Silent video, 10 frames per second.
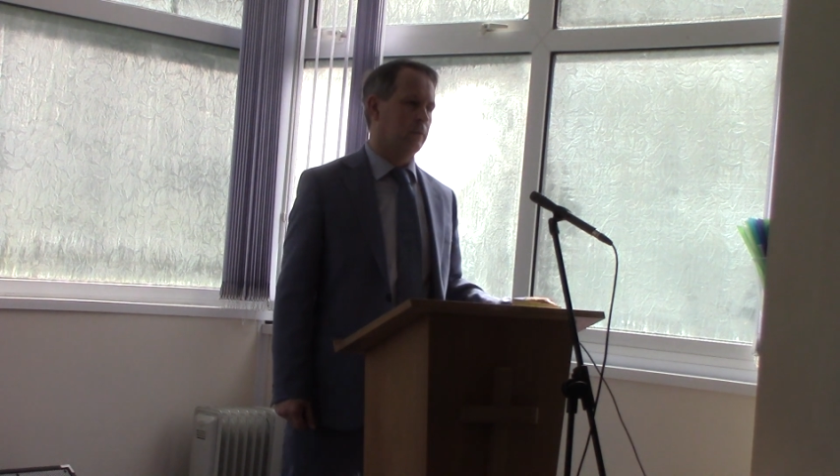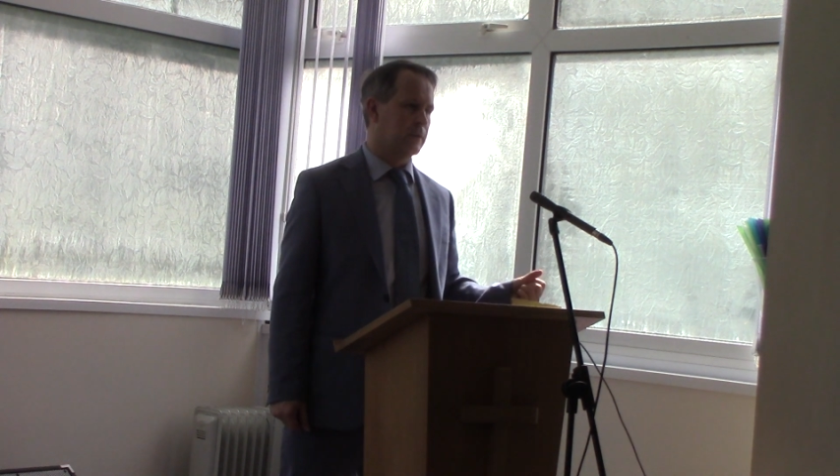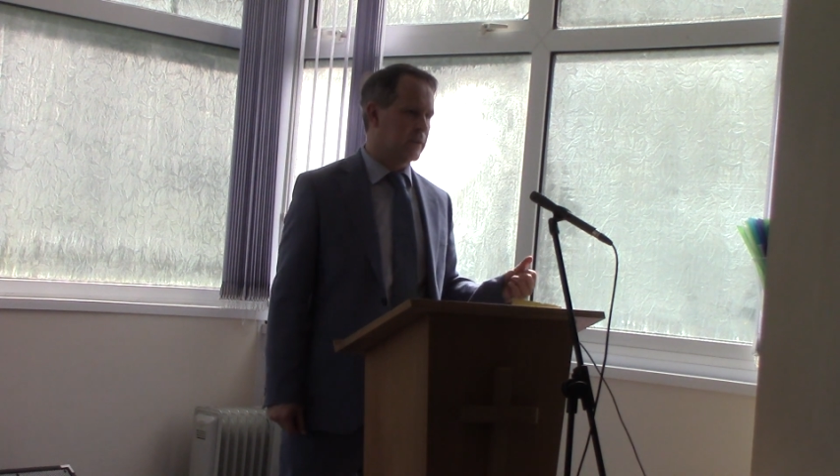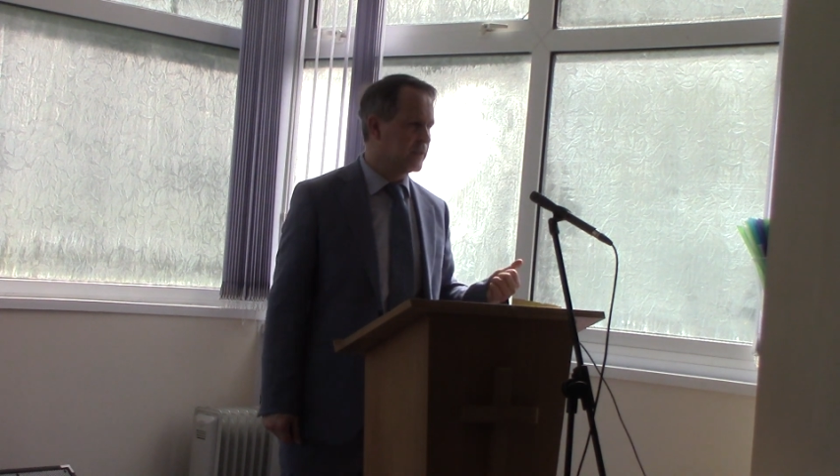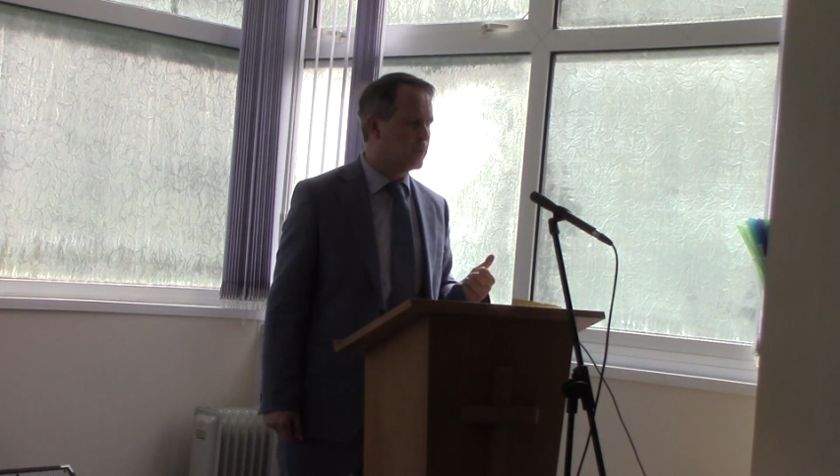
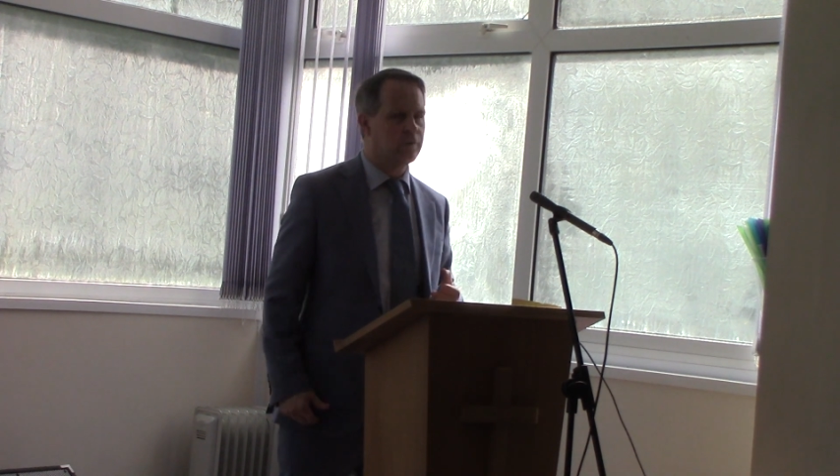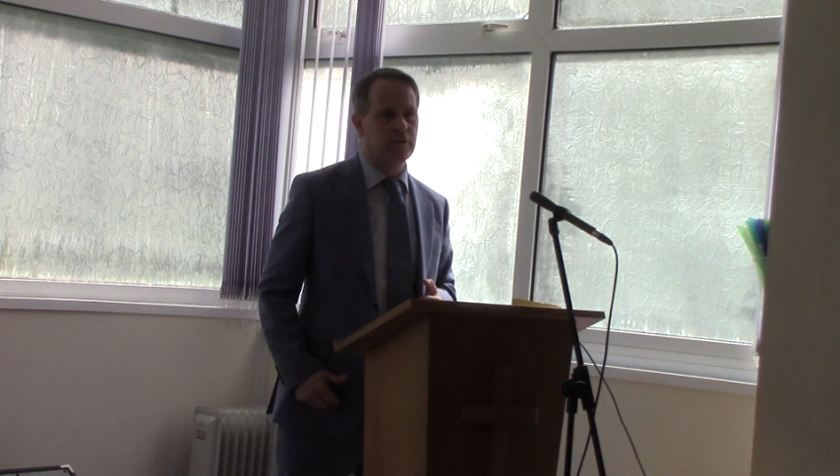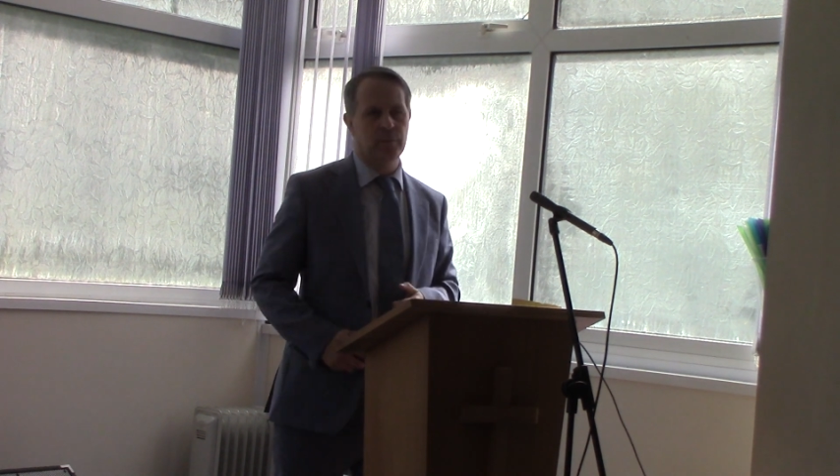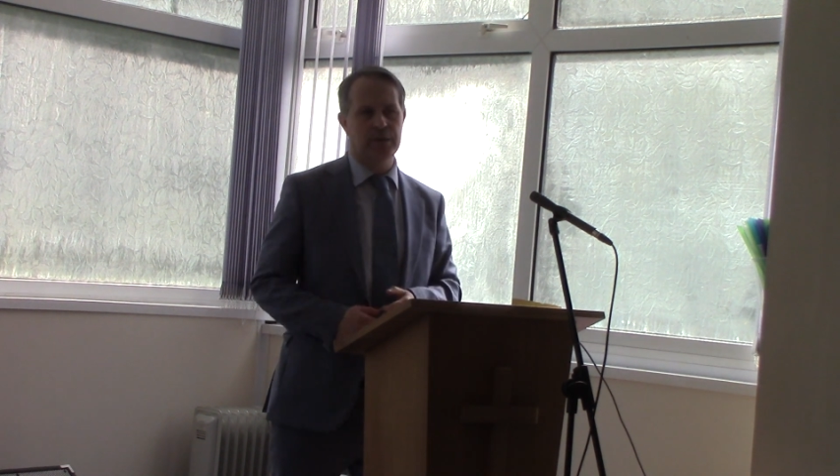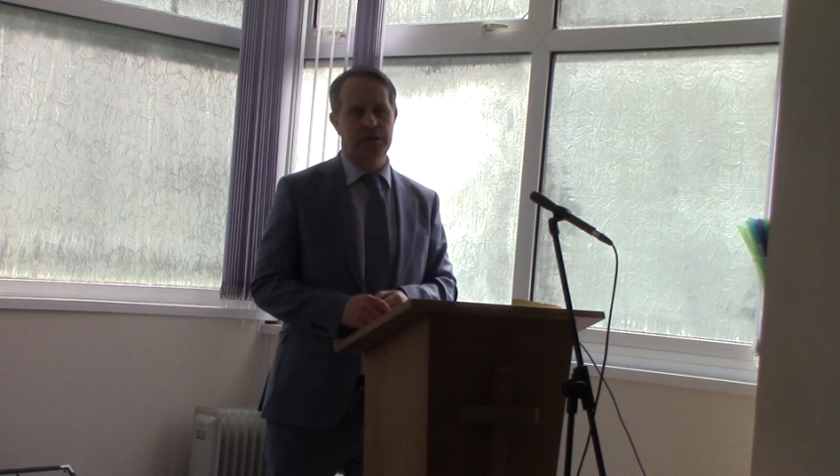sins we've
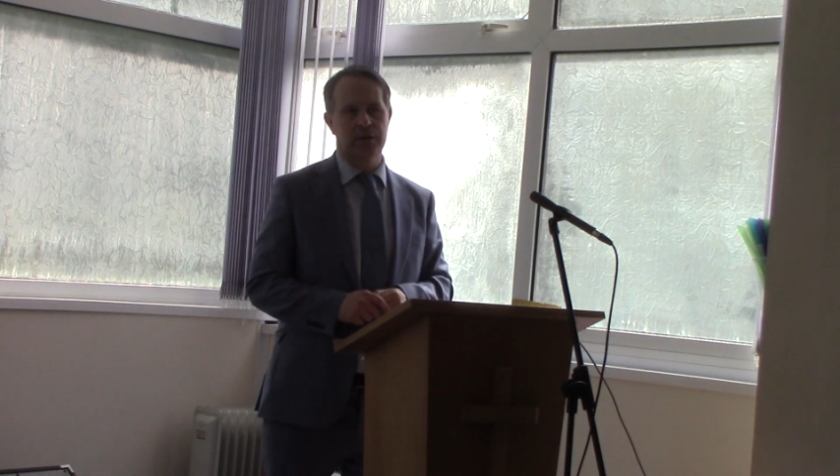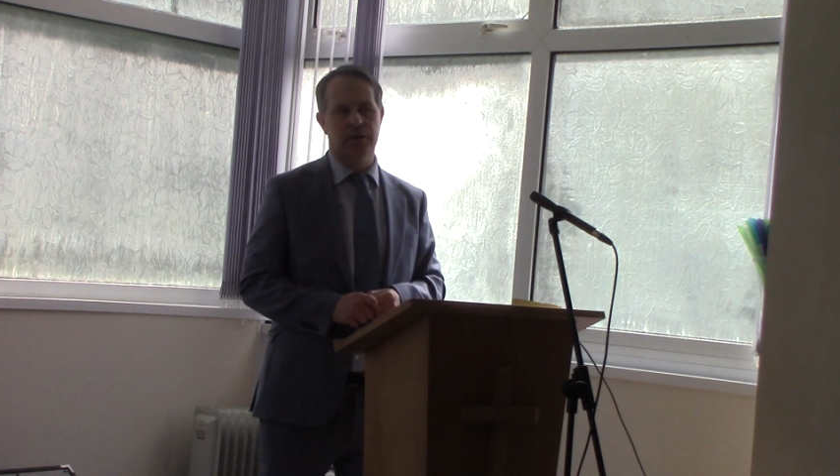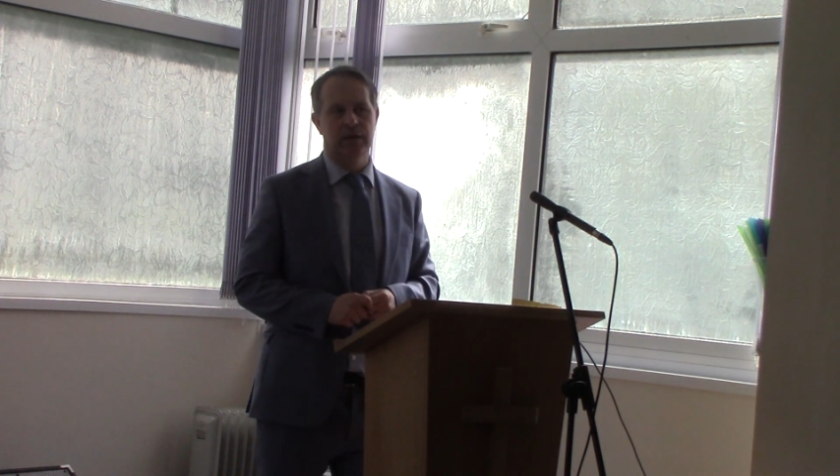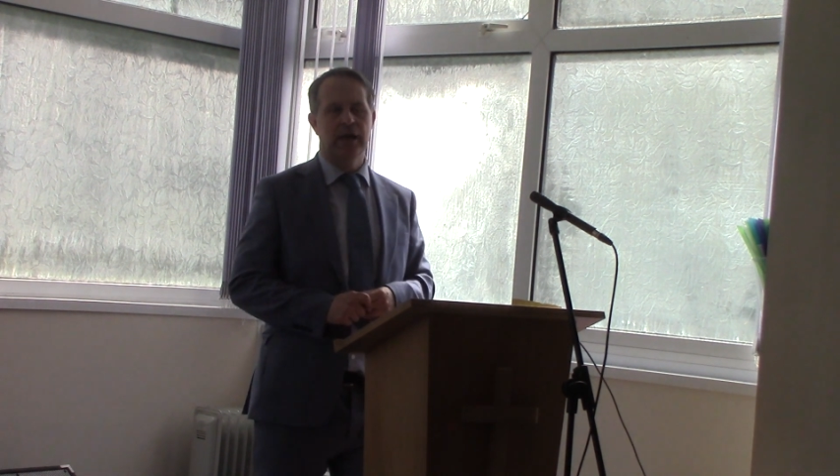committed.